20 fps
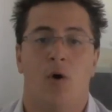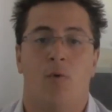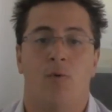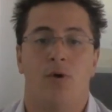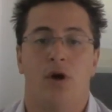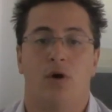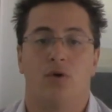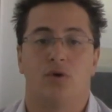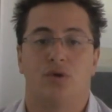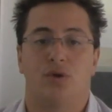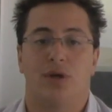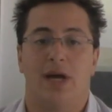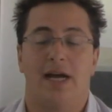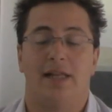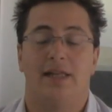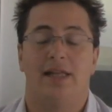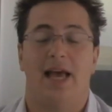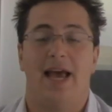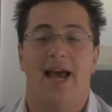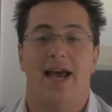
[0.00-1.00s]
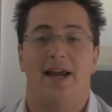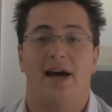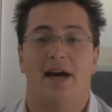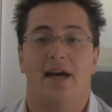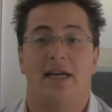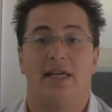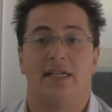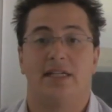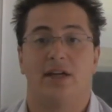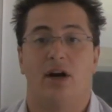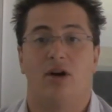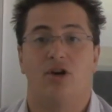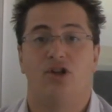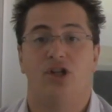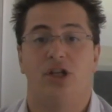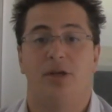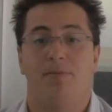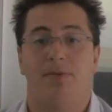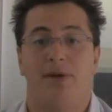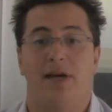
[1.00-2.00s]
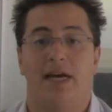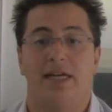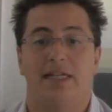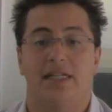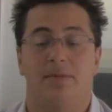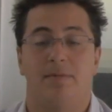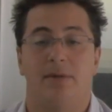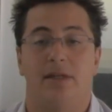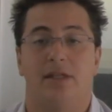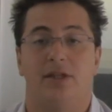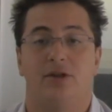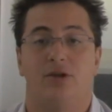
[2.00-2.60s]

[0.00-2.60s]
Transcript: We also had the NISR GDP estimate,